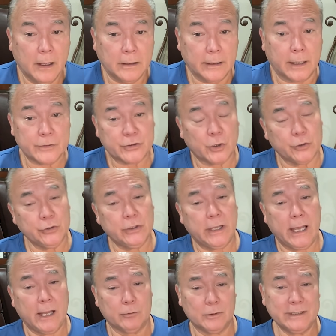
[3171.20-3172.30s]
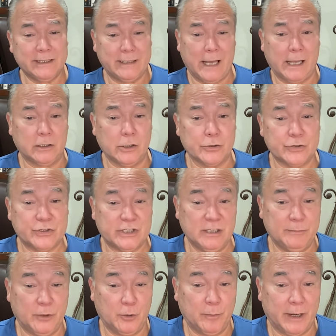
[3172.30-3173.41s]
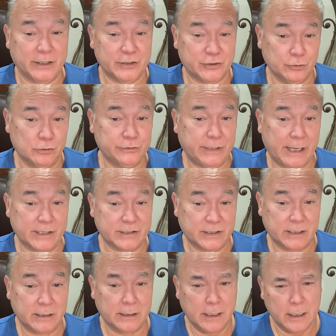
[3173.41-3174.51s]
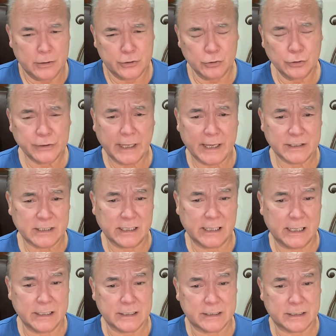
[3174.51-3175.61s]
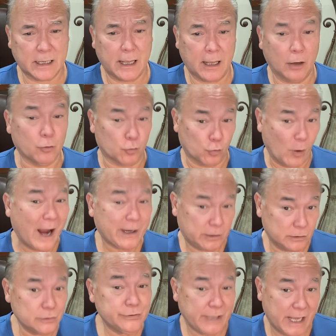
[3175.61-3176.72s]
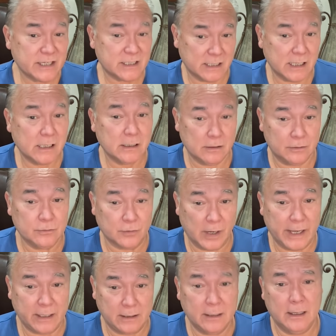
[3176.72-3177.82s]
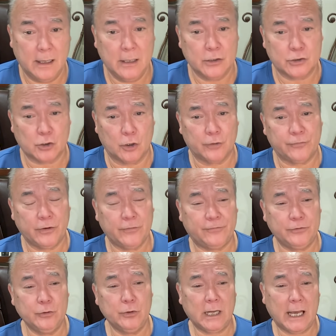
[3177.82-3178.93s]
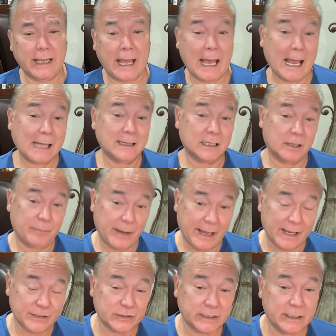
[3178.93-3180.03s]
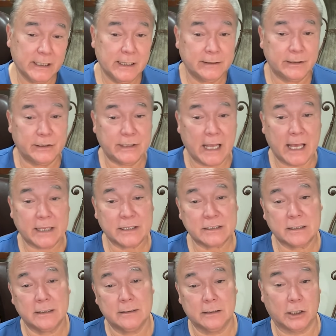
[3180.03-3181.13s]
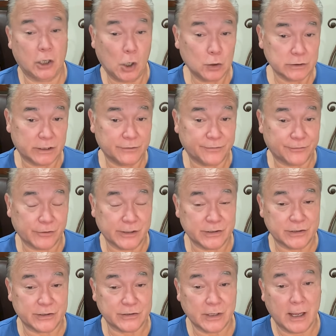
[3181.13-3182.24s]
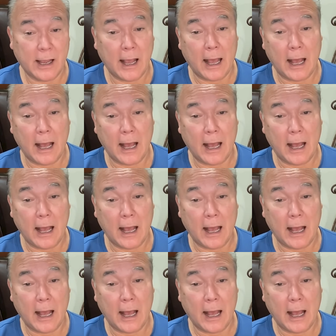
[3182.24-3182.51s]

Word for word: Yeah, so you can't really diagnose SIBO by stool testing. Stool testing is rectal testing, right? So if you and I had the capacity to test the colon, for instance,